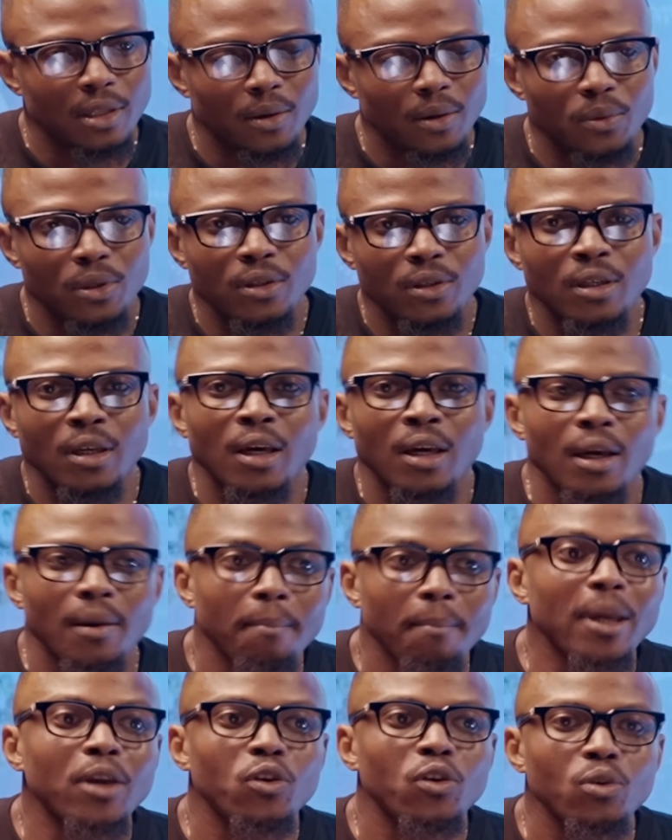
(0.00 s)
that we
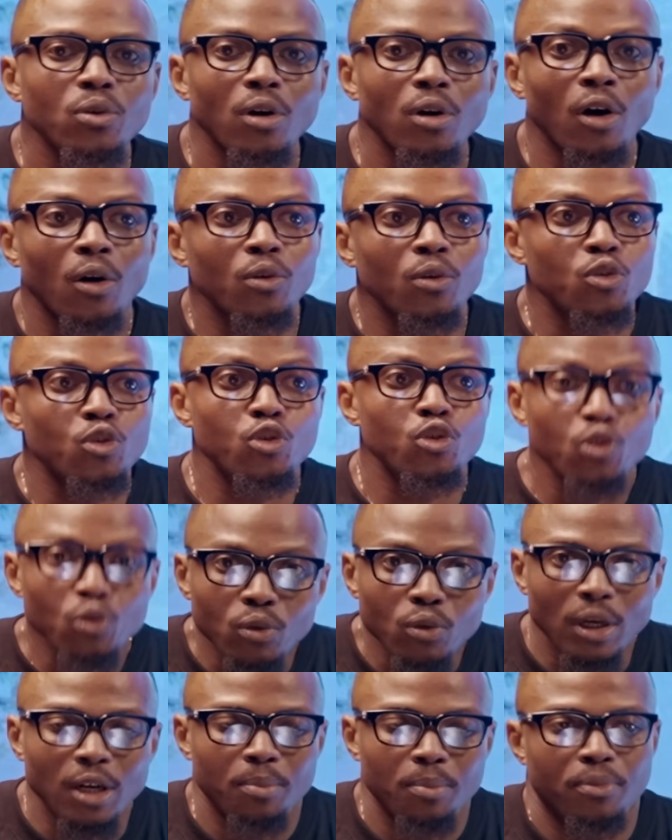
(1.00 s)
make you
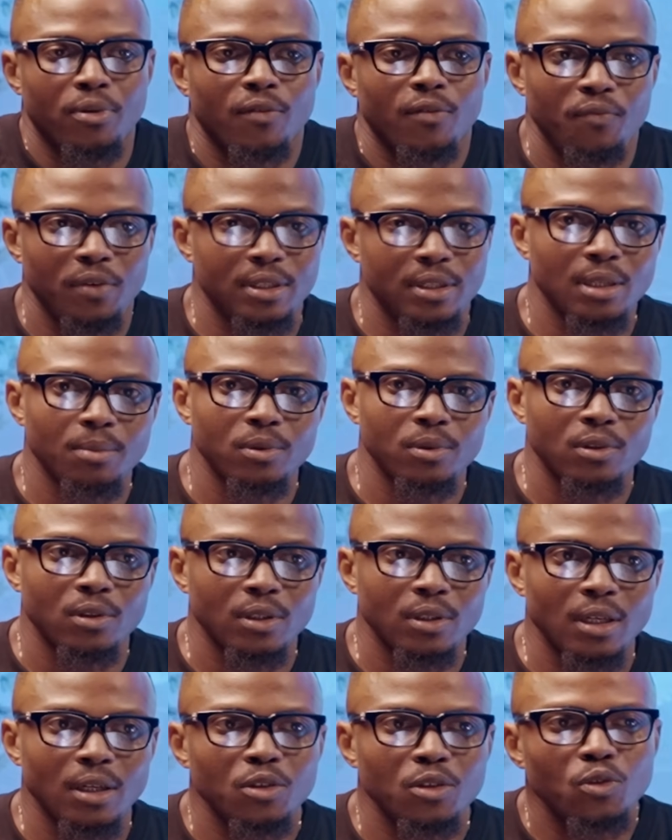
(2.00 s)
are profitable.
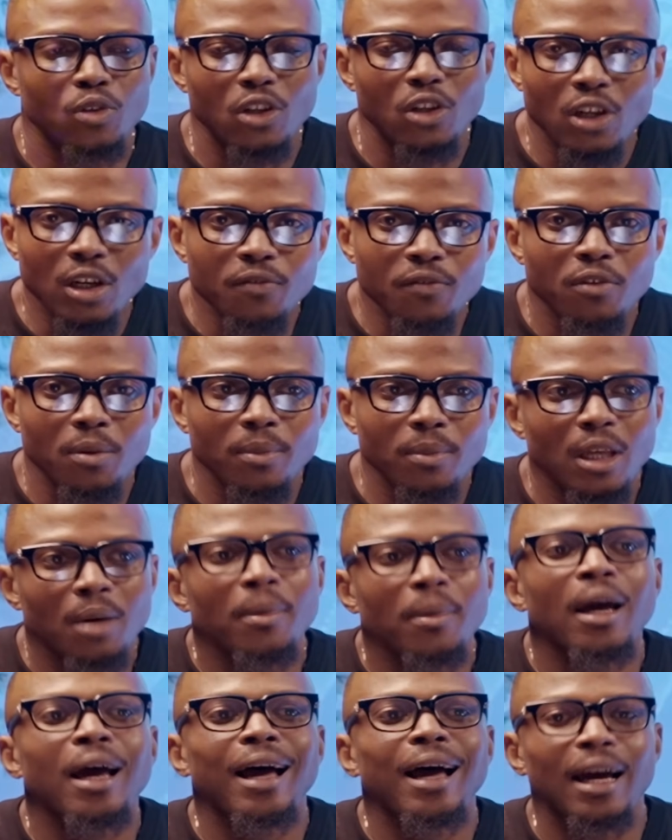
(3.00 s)
Okay, you learn from
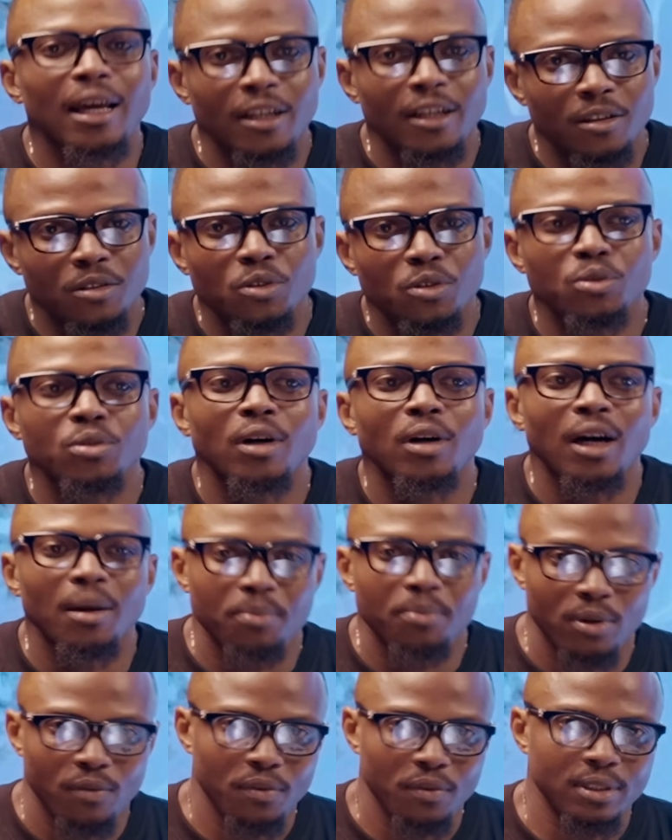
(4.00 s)
them, and then you are
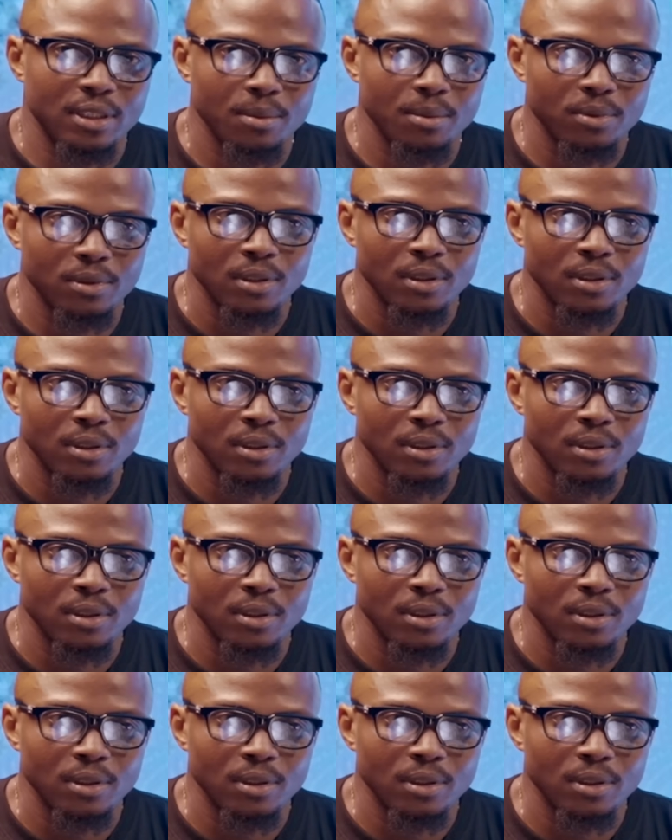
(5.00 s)
profitable.